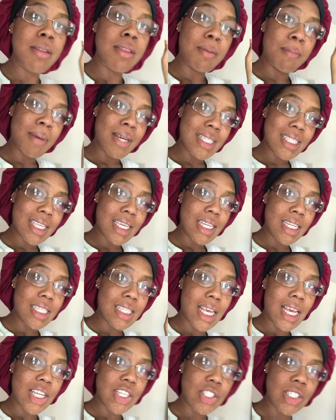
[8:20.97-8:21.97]
that my skin is
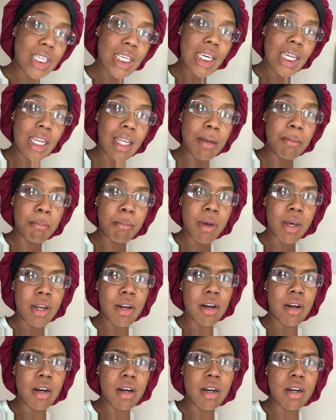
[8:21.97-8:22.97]
actually getting
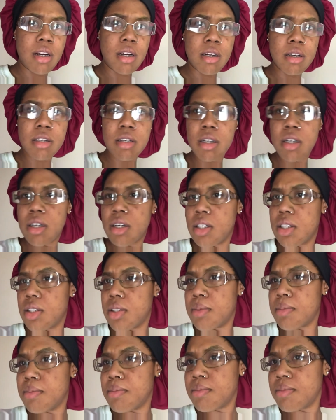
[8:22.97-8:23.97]
better,
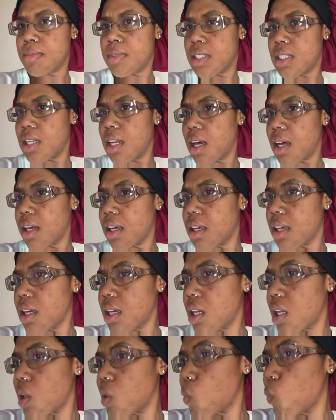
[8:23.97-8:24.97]
not
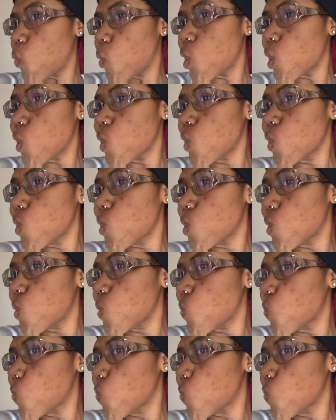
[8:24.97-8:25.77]
getting worse.